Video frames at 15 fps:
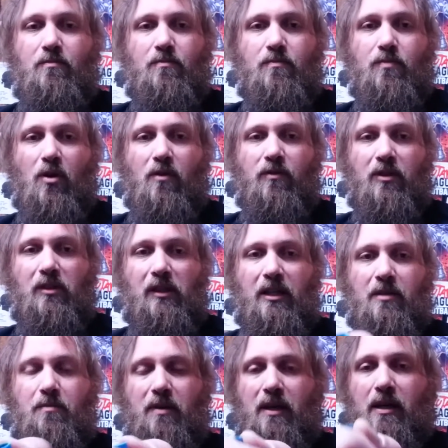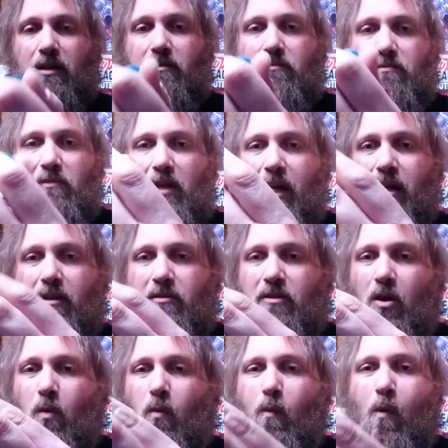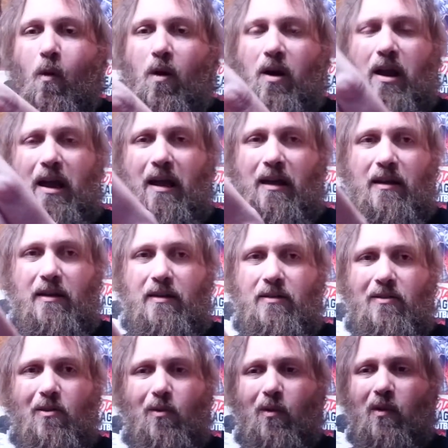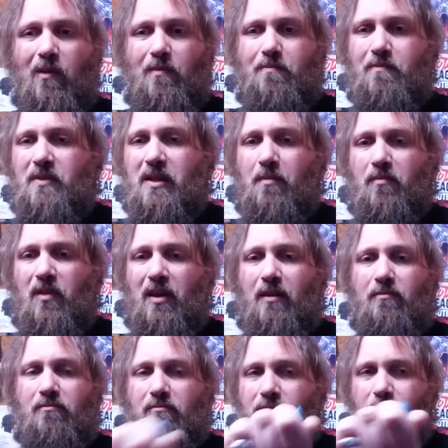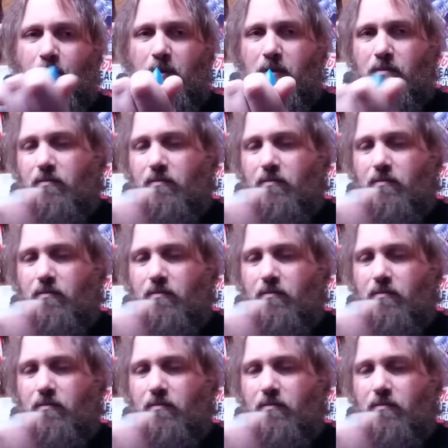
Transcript: perfectly to be like a warhead or something for